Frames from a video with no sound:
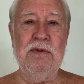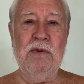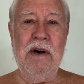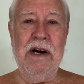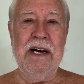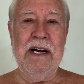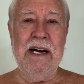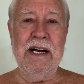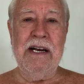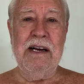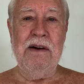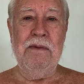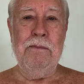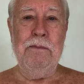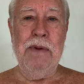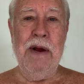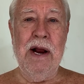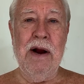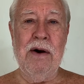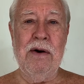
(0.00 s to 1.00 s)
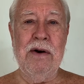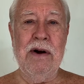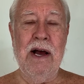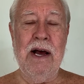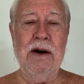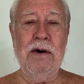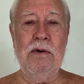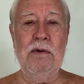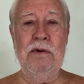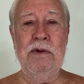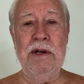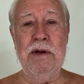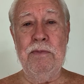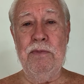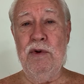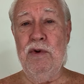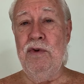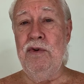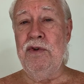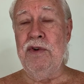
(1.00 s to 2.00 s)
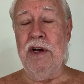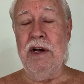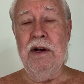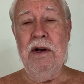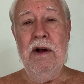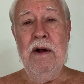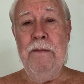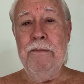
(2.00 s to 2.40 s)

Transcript: why I compare not only music,